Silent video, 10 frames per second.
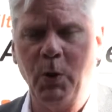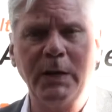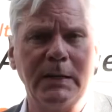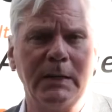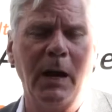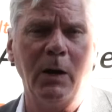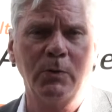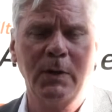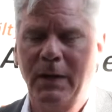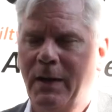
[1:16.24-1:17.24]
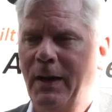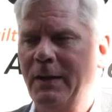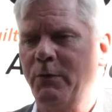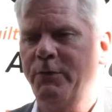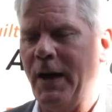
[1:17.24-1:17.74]
pointed out,
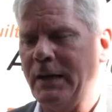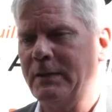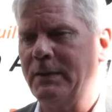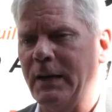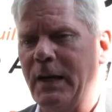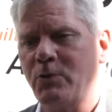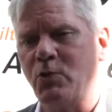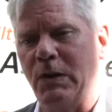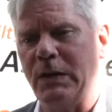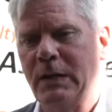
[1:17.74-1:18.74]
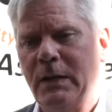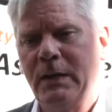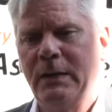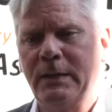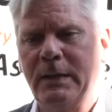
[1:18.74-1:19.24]
and the fact that actually
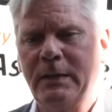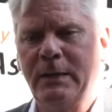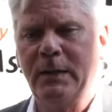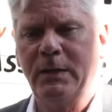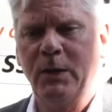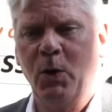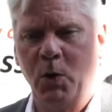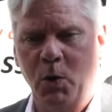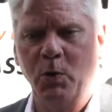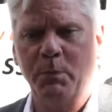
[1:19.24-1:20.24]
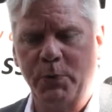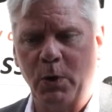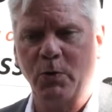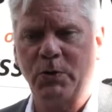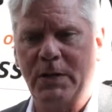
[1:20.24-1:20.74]
the whole
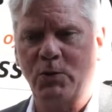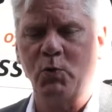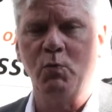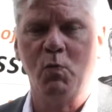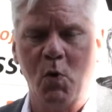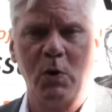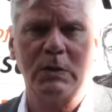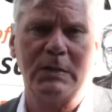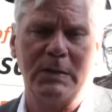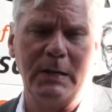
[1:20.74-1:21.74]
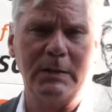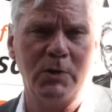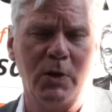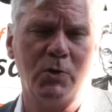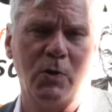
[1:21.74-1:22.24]
process towards that
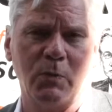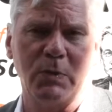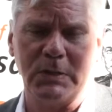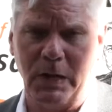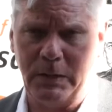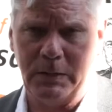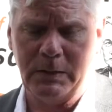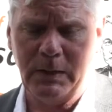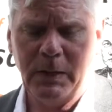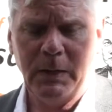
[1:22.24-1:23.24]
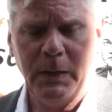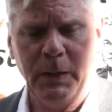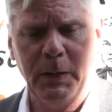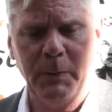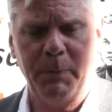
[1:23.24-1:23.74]
decision was started
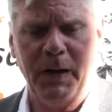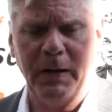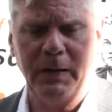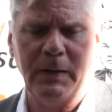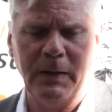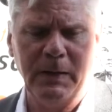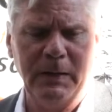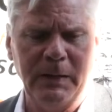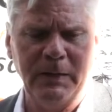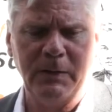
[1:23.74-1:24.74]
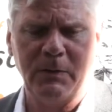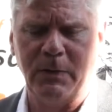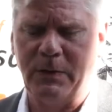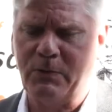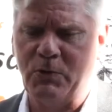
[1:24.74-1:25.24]
by an
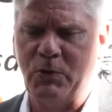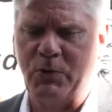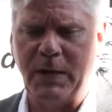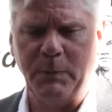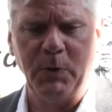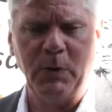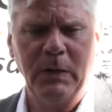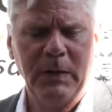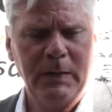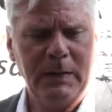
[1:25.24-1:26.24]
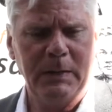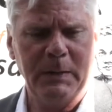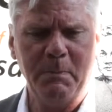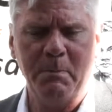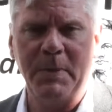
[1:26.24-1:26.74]
incredible
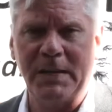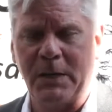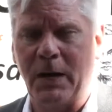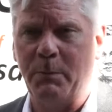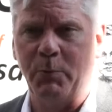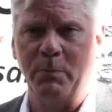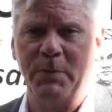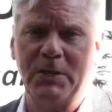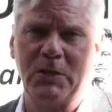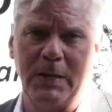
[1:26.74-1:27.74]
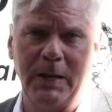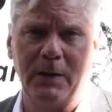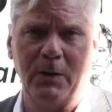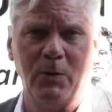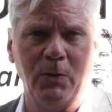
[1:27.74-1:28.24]
mishap or mistake
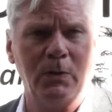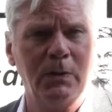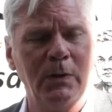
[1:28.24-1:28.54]
or